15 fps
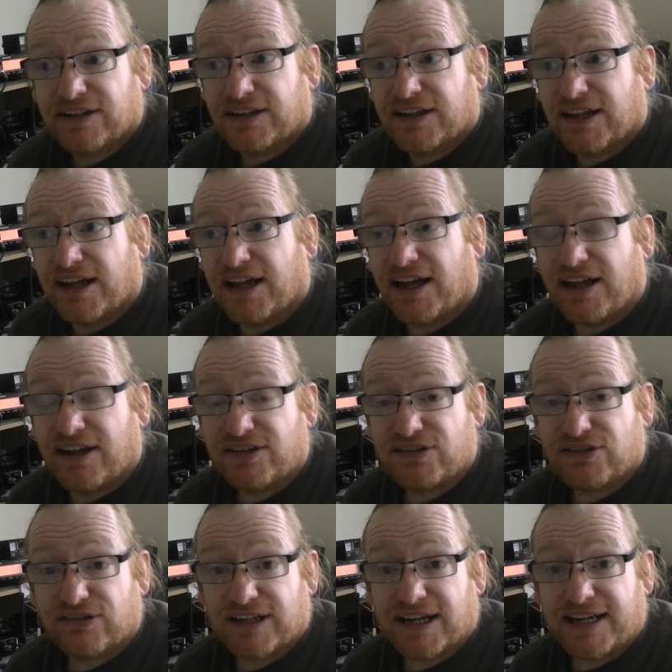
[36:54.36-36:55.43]
The
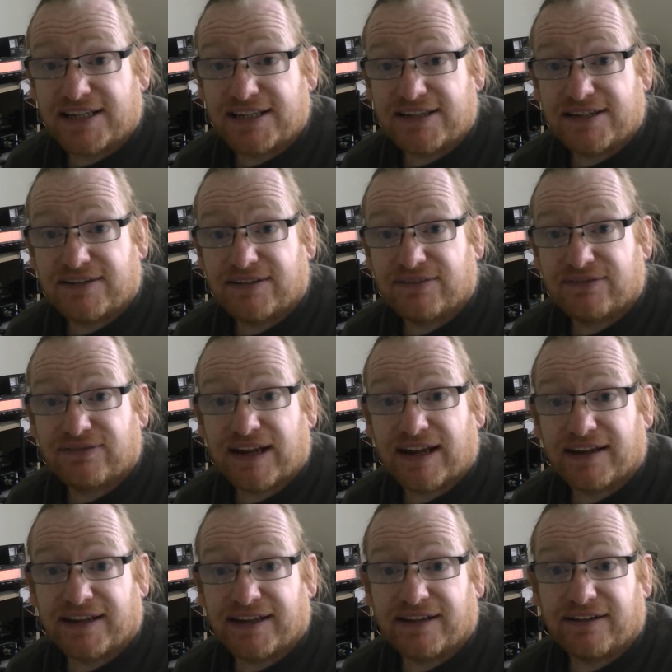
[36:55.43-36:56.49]
young lady
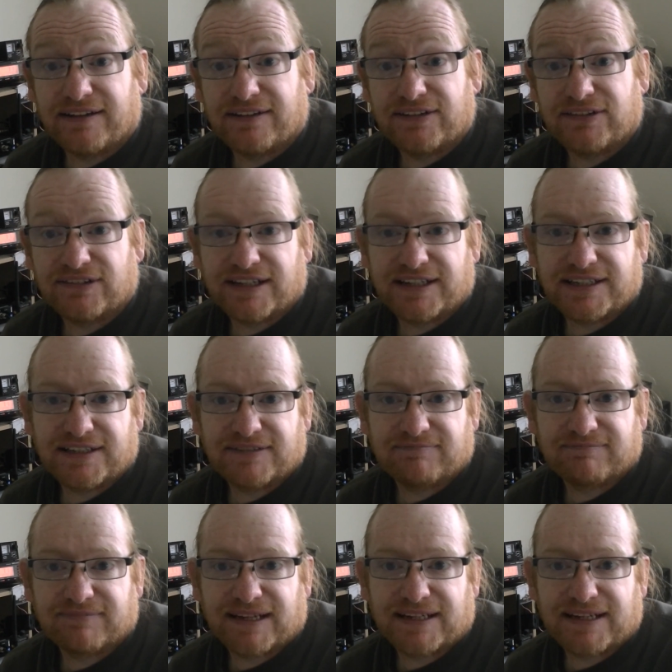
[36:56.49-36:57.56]
fell ill. The young lady
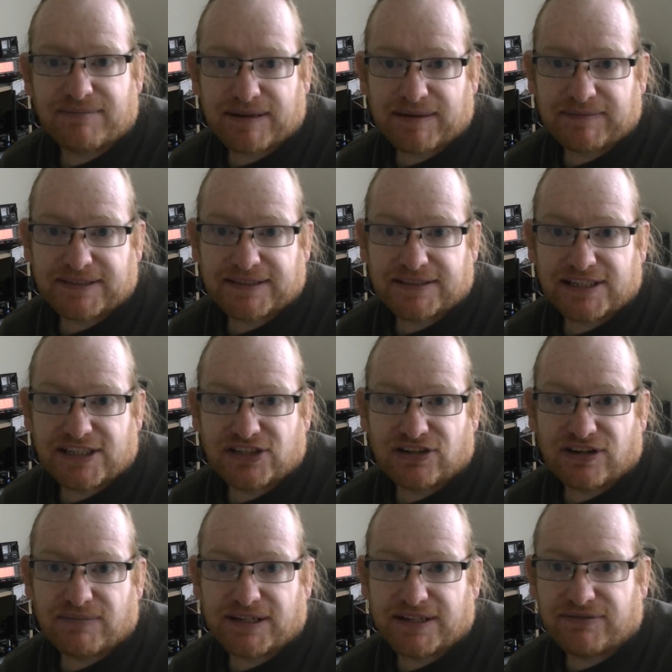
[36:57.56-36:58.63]
had an epileptic seizure,
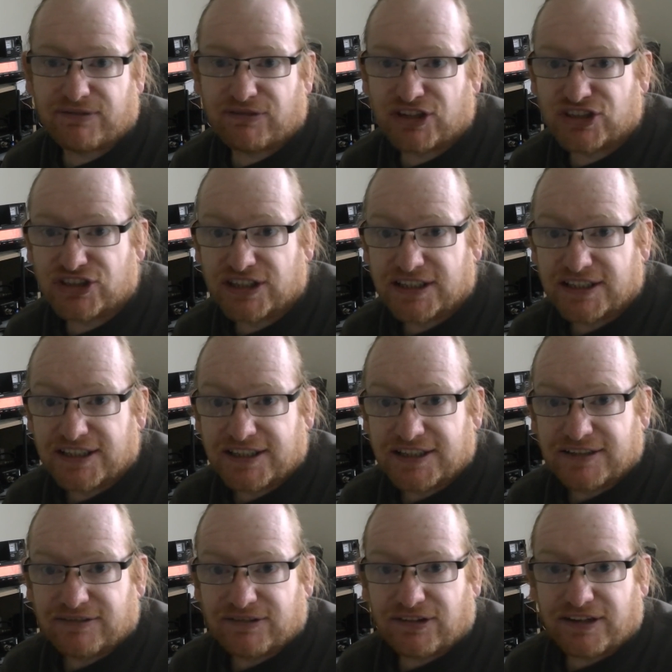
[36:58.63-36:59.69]
I believe it was.
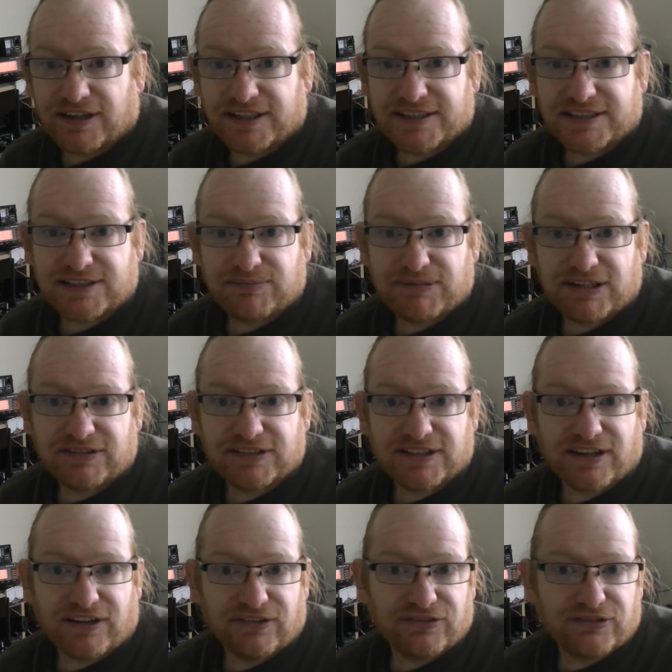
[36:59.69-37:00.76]
Not a nice experience to
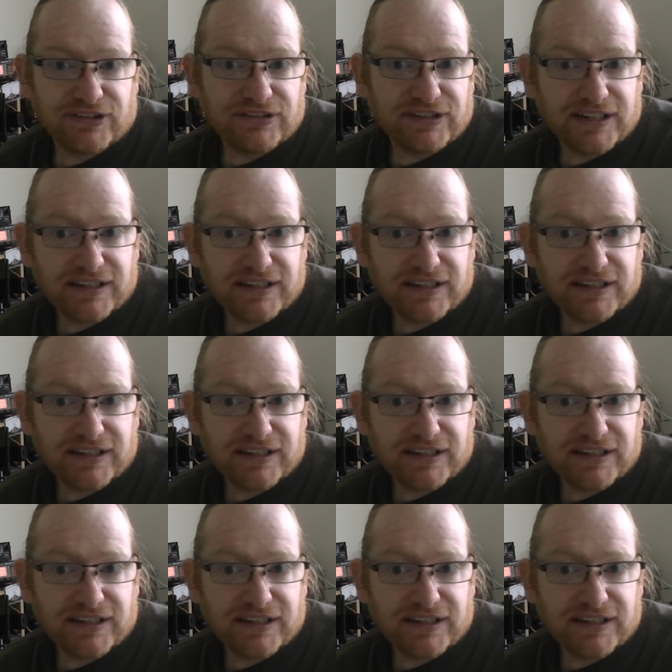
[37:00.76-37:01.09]
go through.